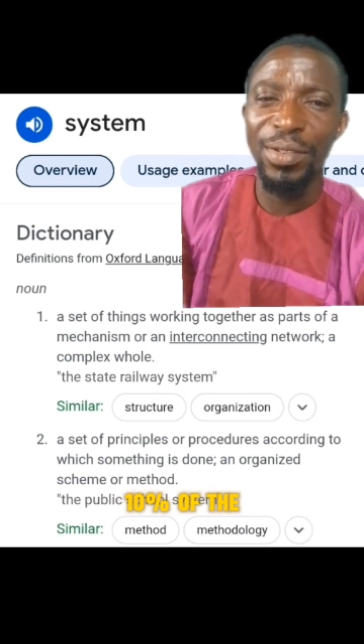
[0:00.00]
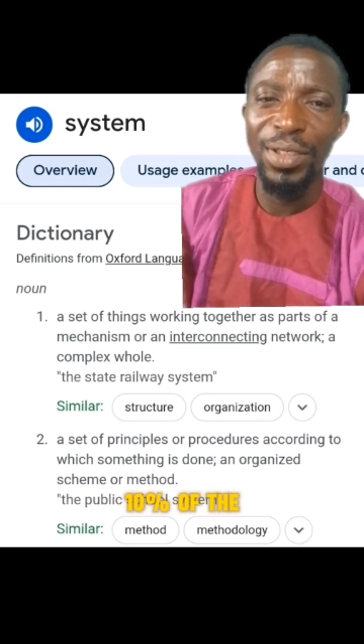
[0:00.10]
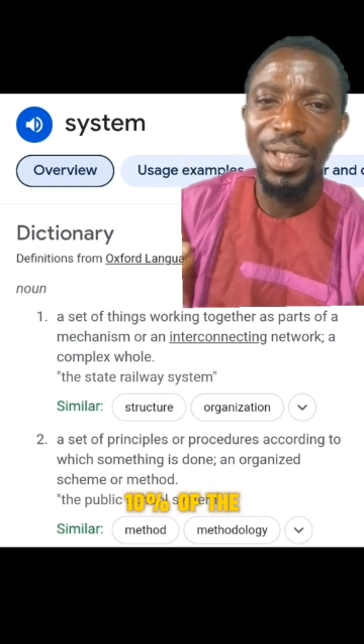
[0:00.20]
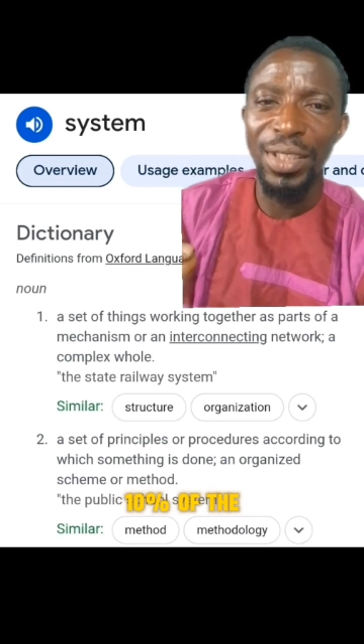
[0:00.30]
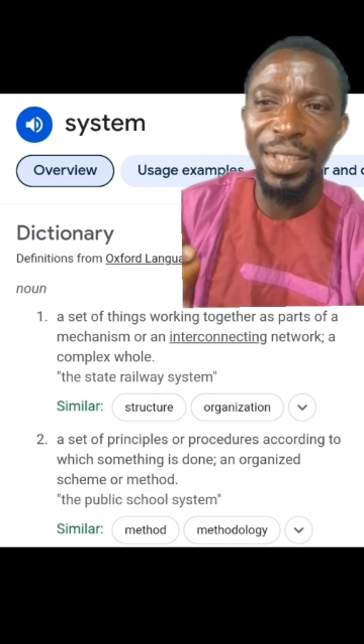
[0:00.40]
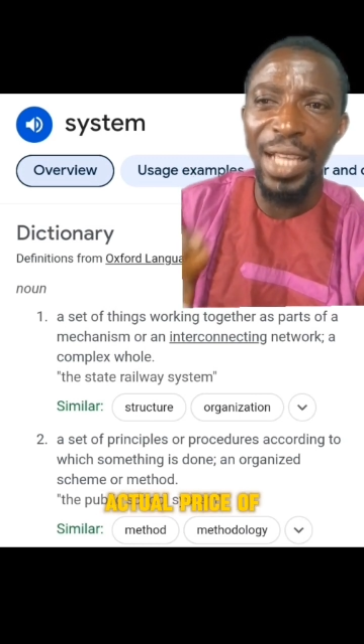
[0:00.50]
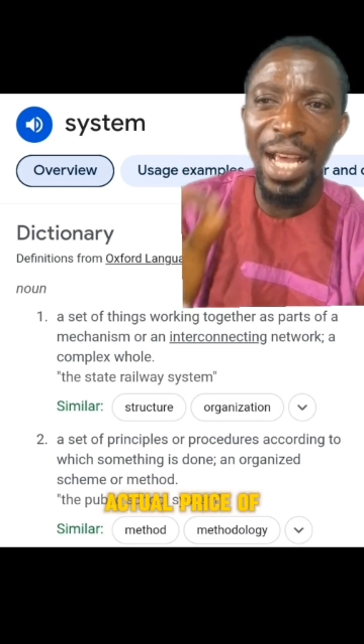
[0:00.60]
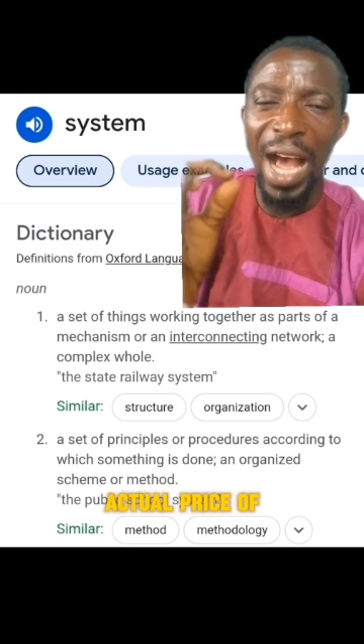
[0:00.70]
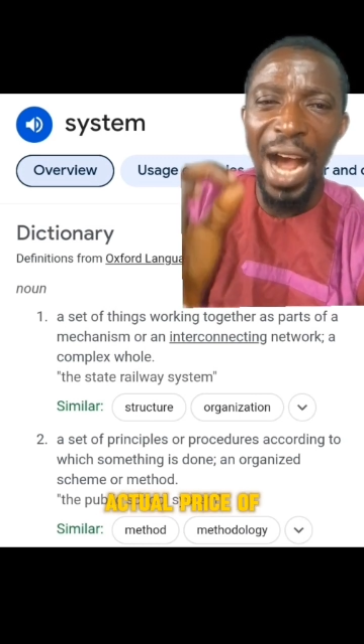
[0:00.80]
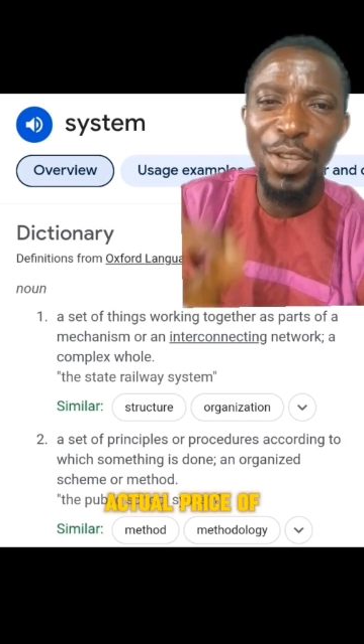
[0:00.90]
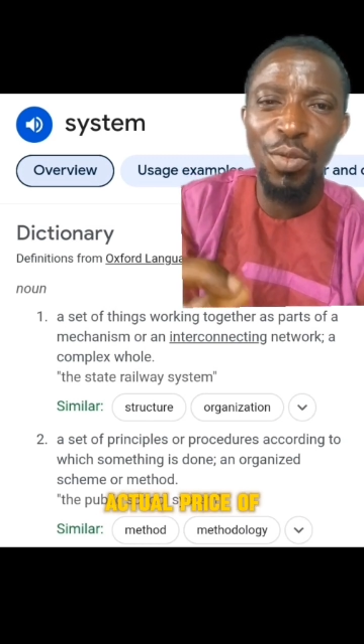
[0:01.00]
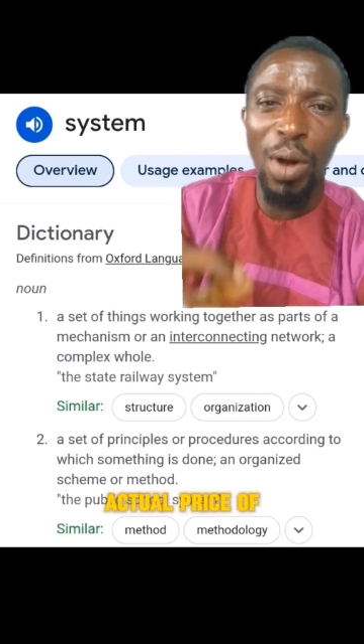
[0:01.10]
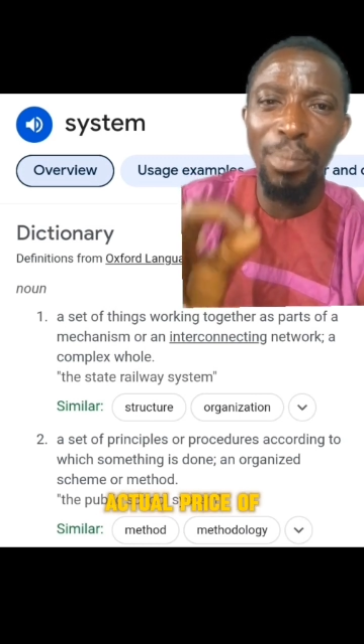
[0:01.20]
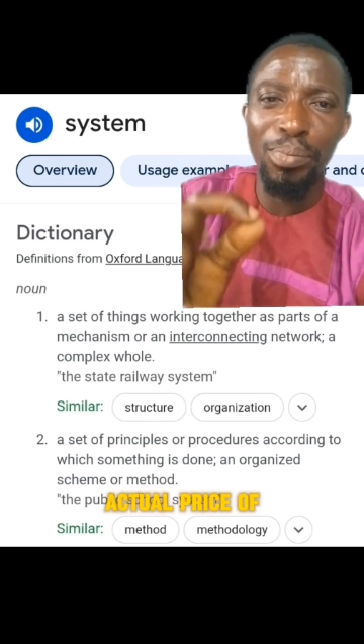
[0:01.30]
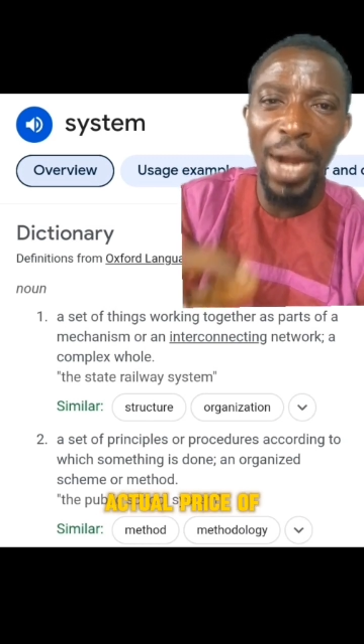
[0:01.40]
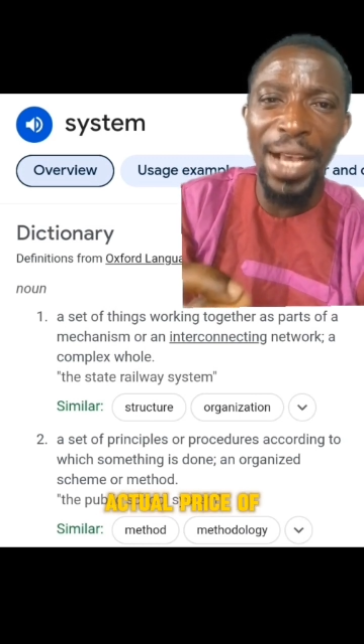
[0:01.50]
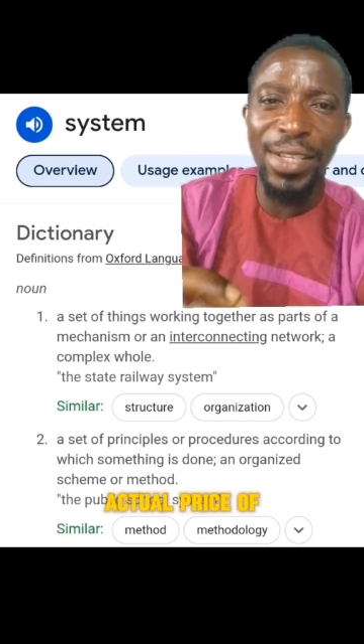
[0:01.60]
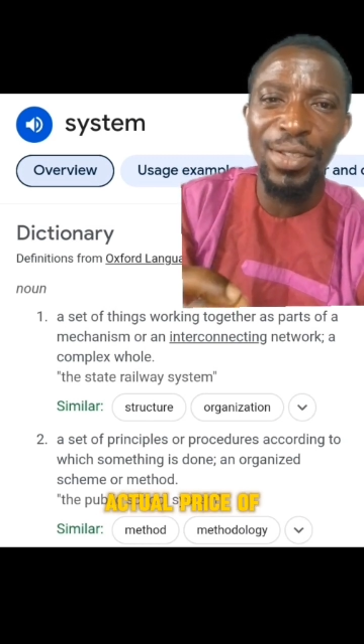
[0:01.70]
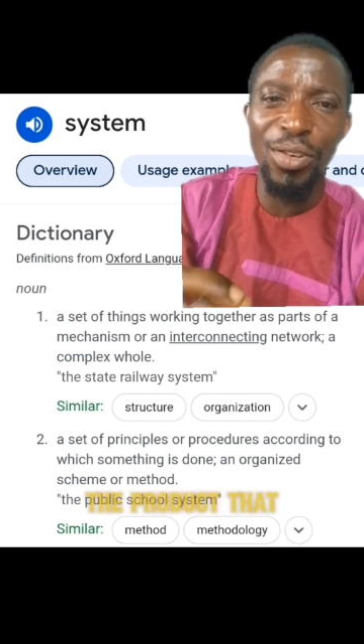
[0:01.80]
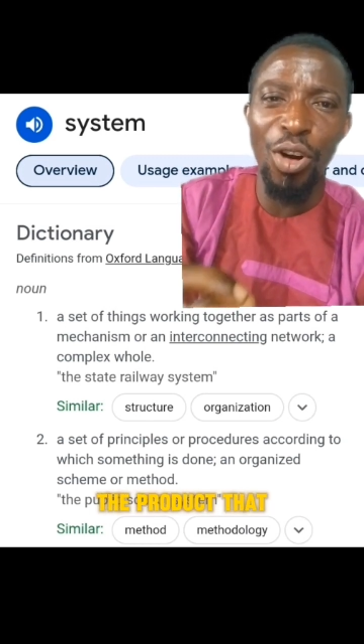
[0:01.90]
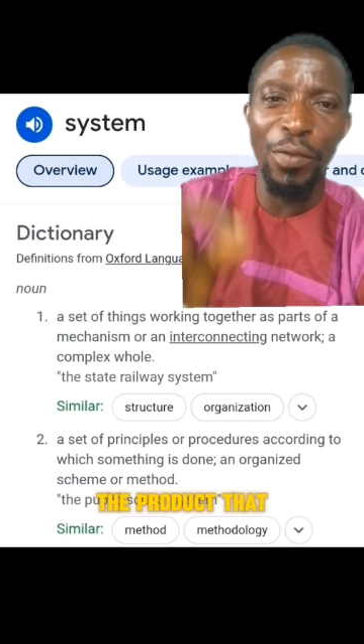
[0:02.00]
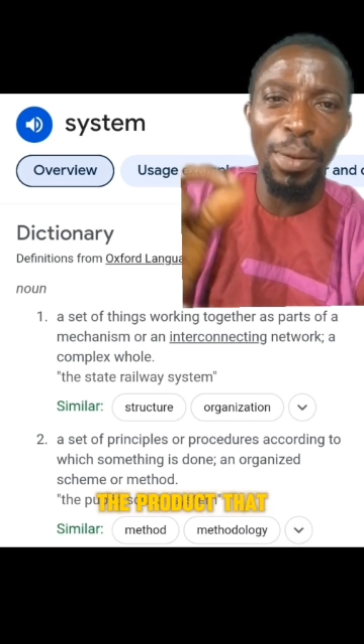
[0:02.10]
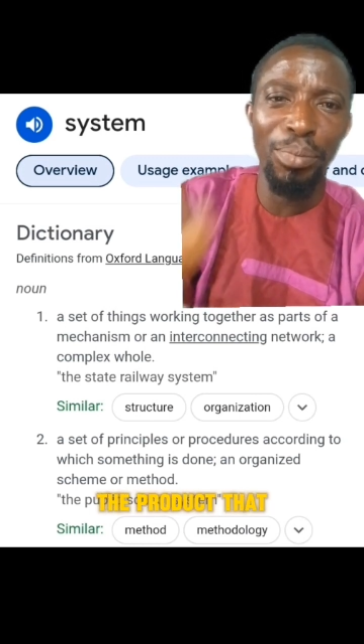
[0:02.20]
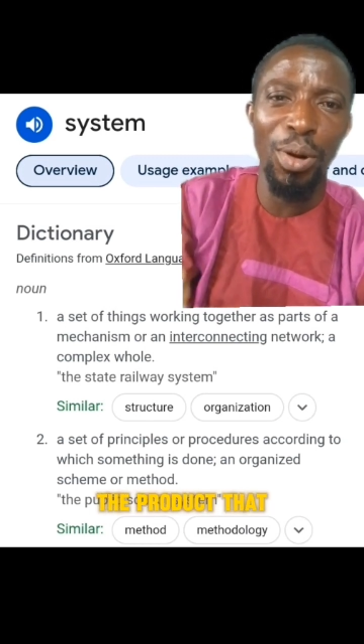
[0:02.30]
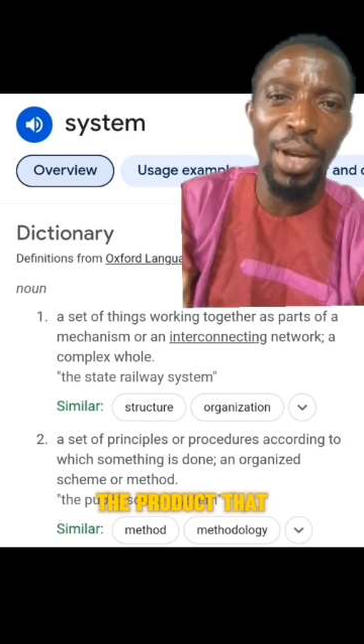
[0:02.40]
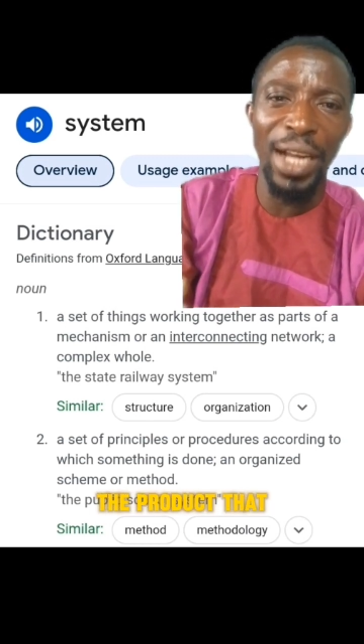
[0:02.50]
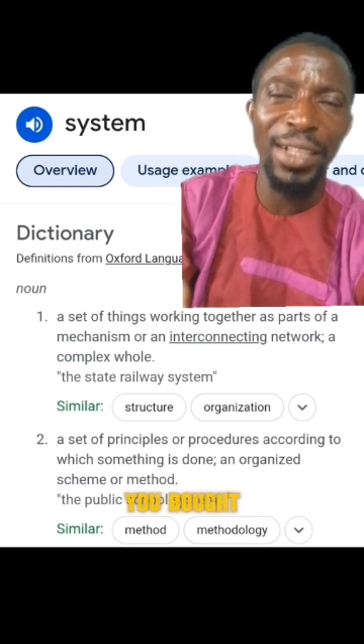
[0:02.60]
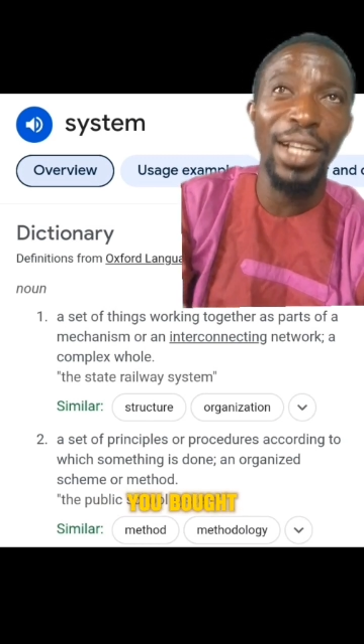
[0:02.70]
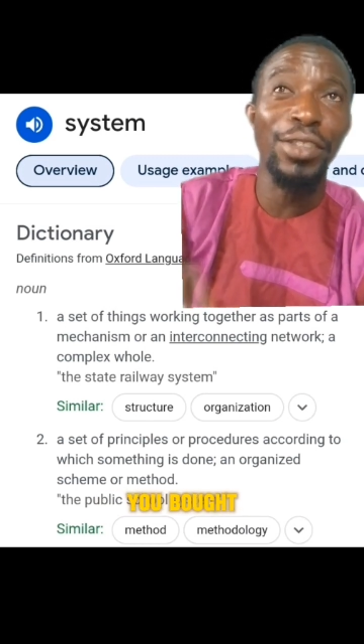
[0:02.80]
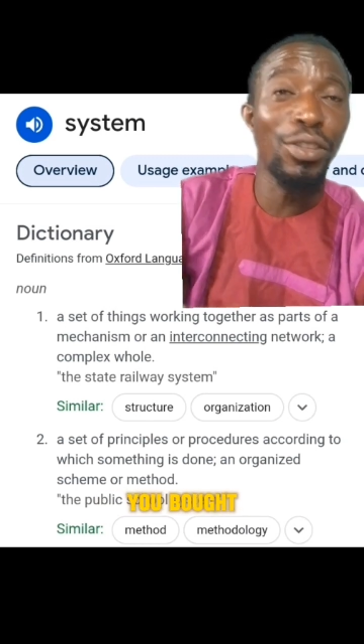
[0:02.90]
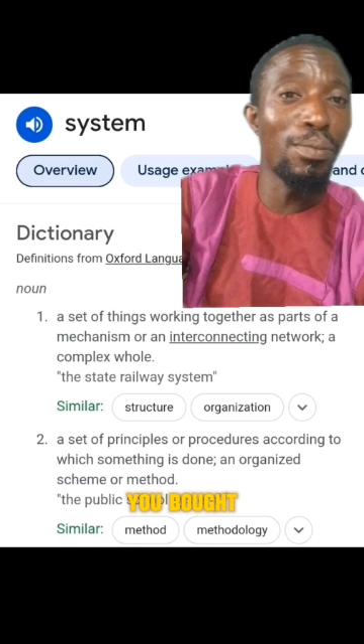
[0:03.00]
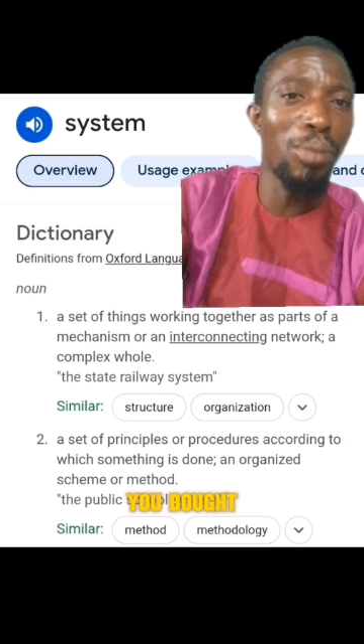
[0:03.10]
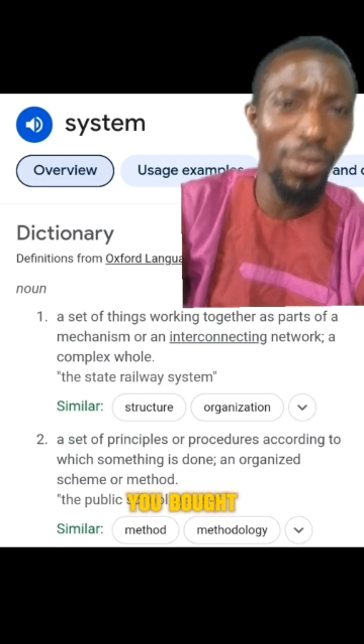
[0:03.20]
the actual price of the product that you bought.